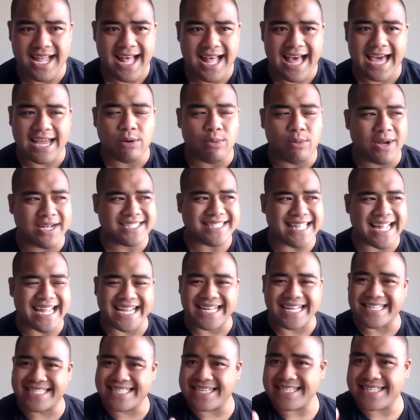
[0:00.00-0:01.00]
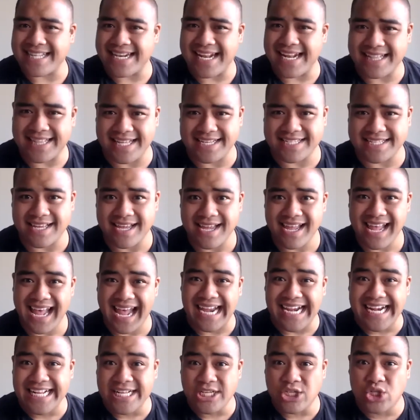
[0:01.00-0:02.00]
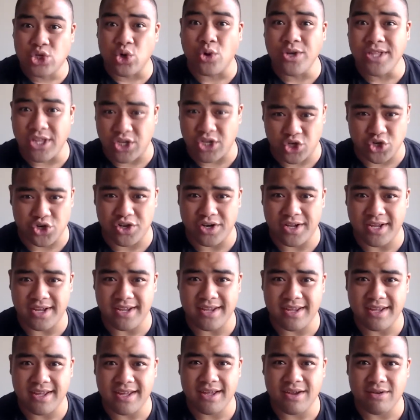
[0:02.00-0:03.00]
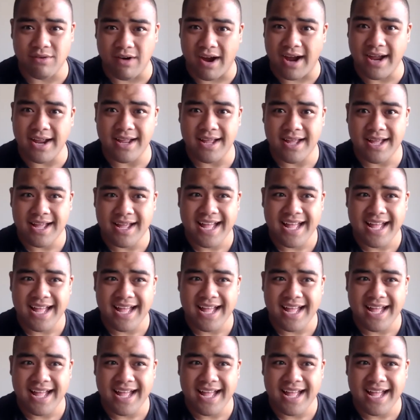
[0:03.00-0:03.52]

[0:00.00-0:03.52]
How do I stay consistent at this and enjoy the journey, right?